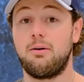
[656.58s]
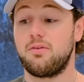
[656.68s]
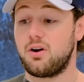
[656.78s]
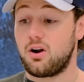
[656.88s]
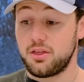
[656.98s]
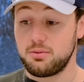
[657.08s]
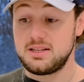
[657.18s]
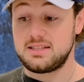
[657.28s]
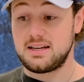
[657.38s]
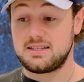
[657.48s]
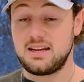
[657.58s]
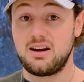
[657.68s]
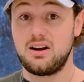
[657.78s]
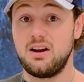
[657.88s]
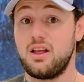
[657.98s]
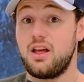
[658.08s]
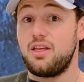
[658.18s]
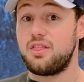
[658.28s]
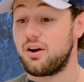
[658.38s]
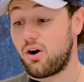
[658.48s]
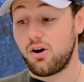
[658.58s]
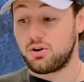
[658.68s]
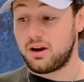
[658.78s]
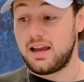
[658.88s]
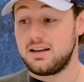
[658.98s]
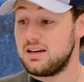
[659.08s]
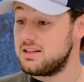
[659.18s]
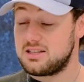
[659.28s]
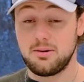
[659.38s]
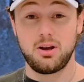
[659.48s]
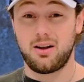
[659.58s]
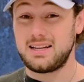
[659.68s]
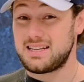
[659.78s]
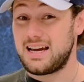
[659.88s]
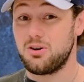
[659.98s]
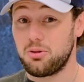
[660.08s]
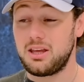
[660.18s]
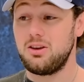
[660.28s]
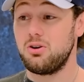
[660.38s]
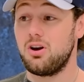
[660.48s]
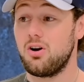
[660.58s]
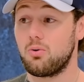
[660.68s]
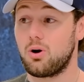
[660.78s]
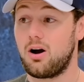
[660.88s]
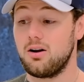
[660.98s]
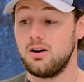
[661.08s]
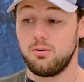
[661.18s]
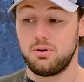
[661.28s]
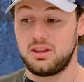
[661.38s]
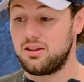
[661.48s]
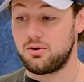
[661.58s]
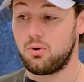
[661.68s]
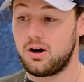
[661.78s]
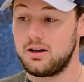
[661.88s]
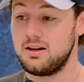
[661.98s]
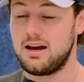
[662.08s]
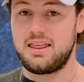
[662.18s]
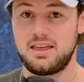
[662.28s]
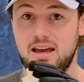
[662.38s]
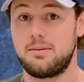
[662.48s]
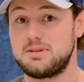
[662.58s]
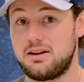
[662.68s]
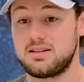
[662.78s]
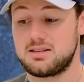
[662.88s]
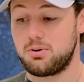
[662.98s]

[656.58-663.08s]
we've got all 3 sticks here. They're all great. To be honest, I don't think you could go wrong with either one. I think it comes down to some